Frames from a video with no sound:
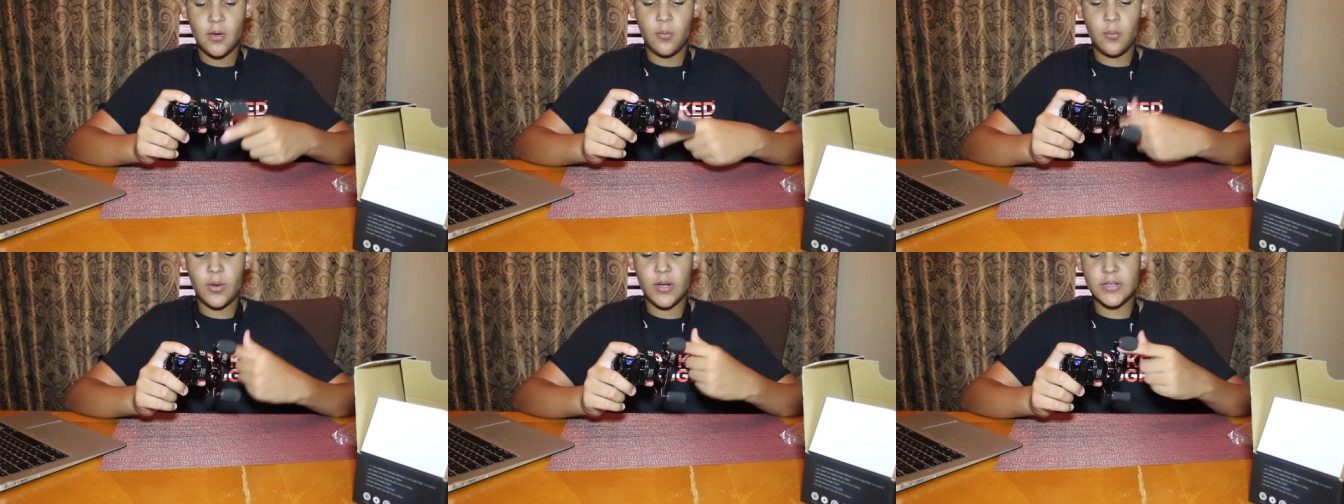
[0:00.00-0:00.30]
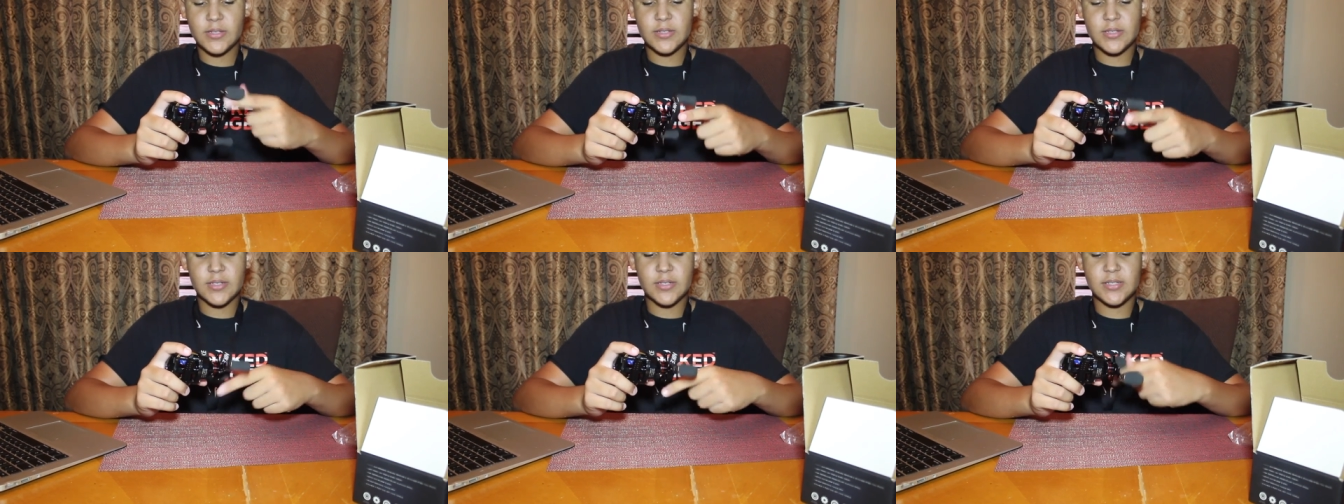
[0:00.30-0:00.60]

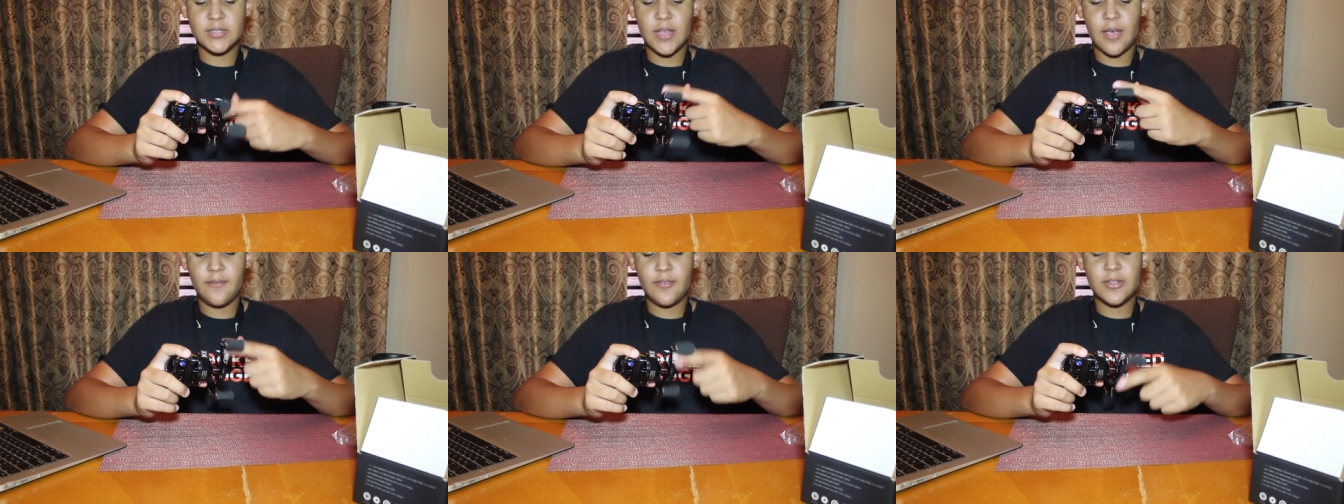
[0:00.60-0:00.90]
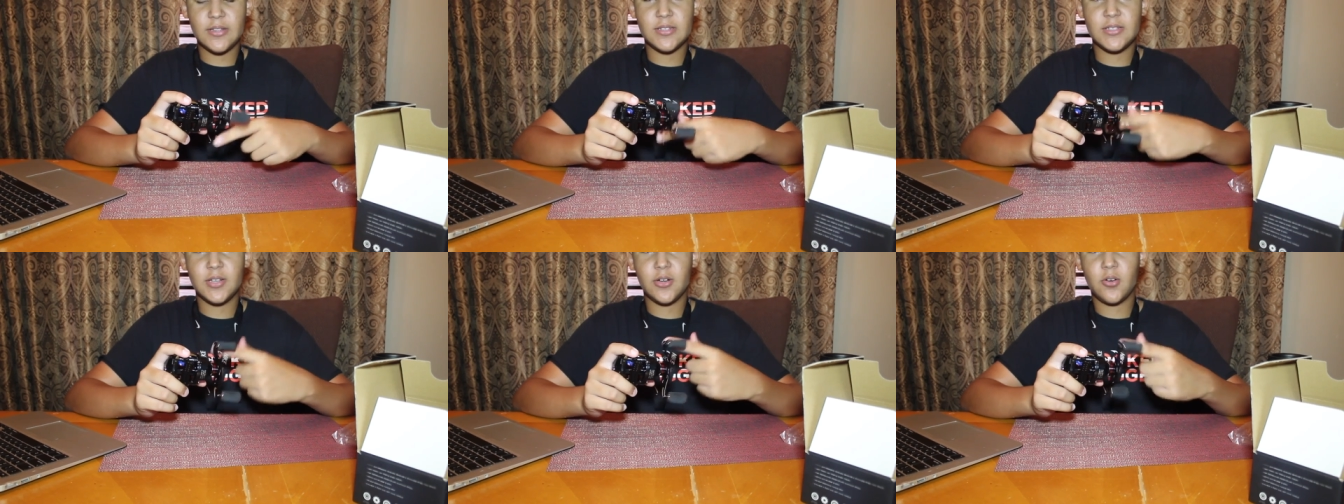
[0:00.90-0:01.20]
was the
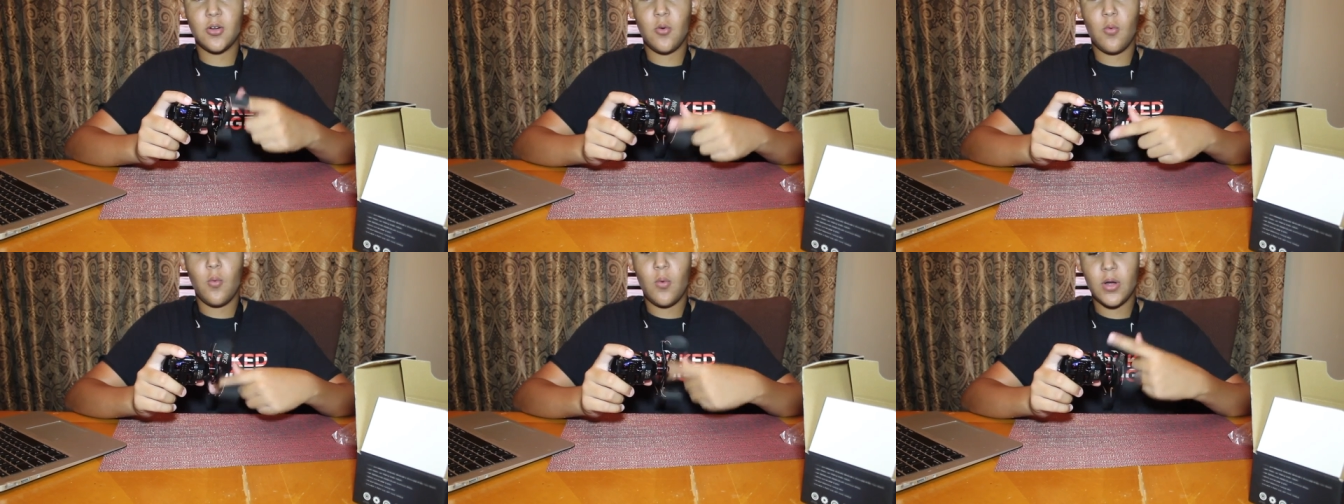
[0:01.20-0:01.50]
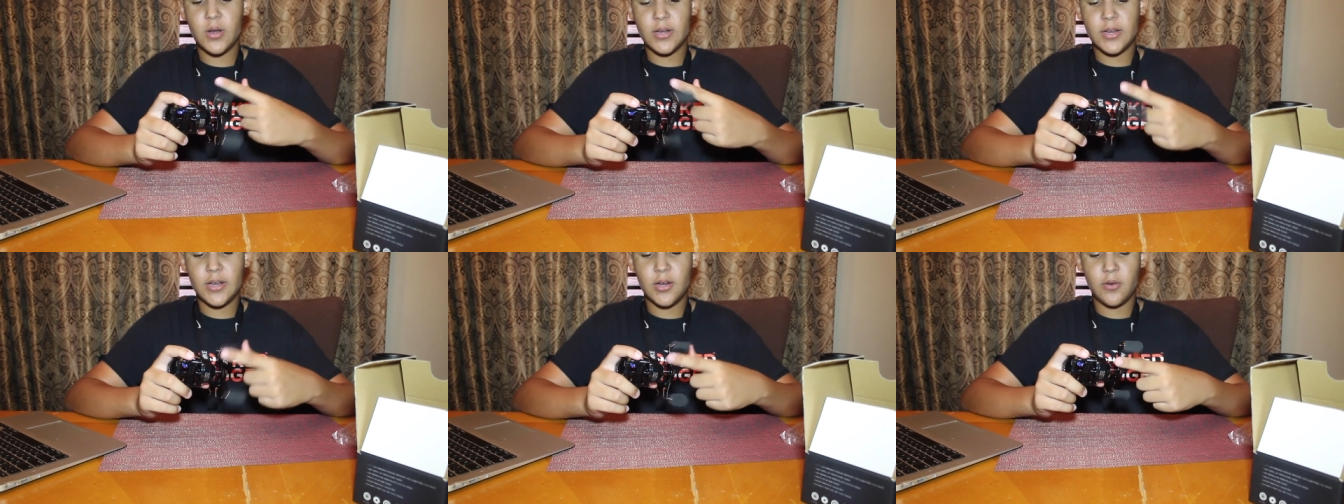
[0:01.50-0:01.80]
7 0 to
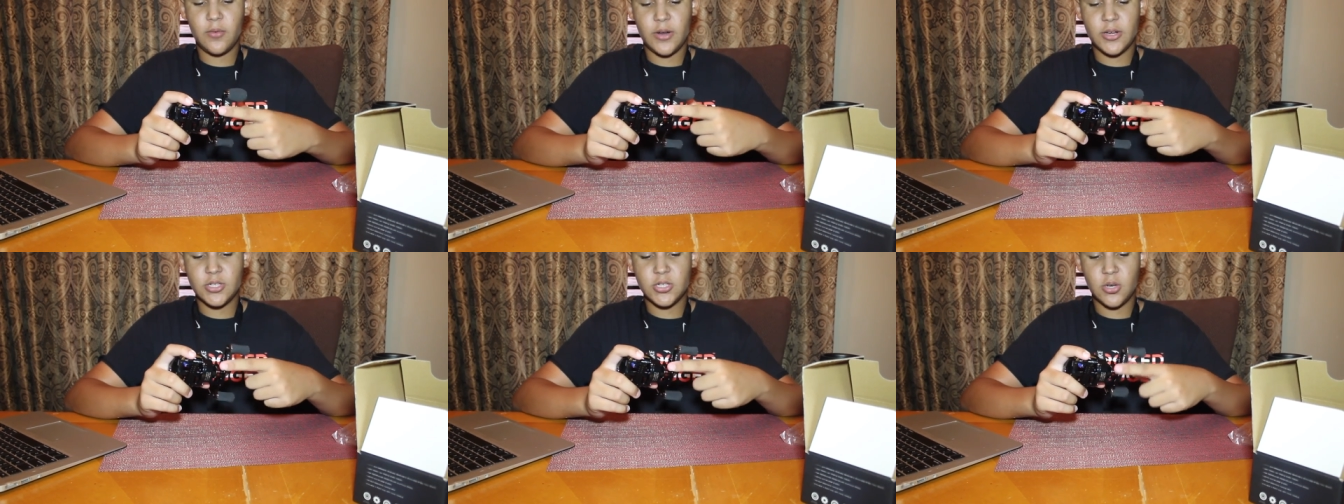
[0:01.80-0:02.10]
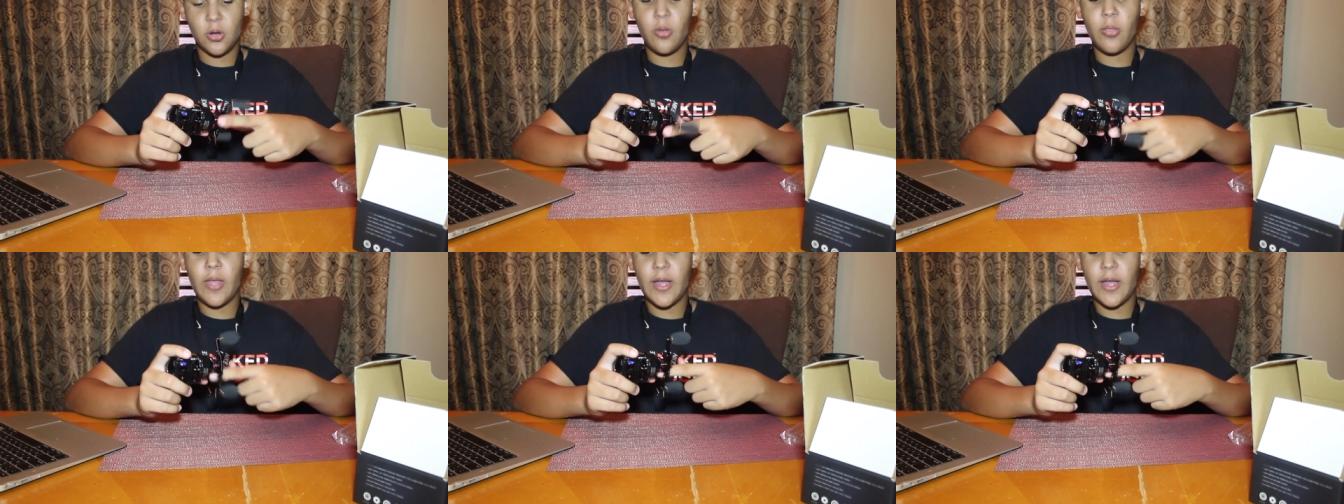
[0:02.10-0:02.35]
1 gear ratio.